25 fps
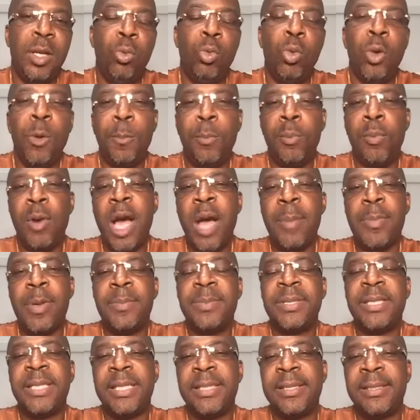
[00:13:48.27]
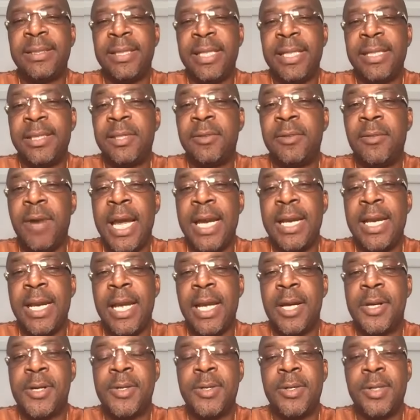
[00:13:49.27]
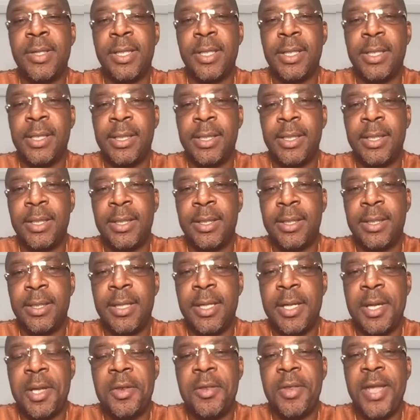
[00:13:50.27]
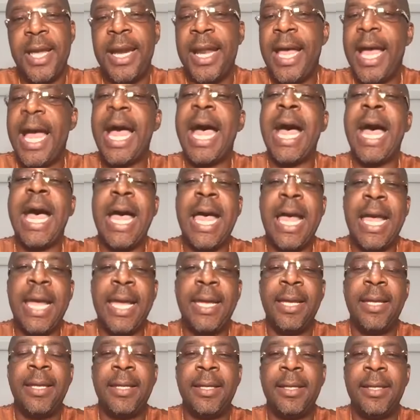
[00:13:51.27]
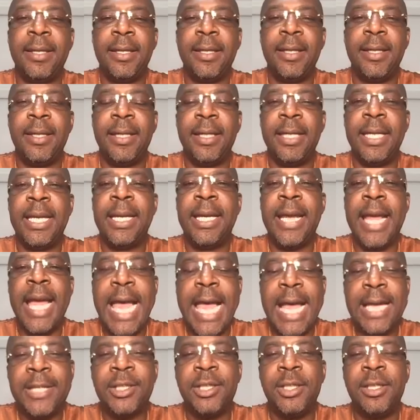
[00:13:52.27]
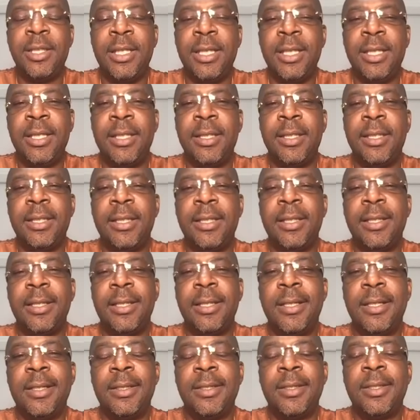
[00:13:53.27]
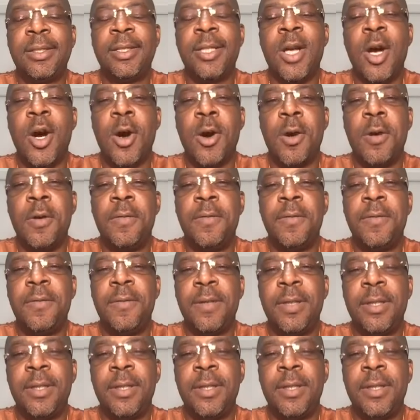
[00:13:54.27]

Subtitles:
What problems exist right now that I can actually solve?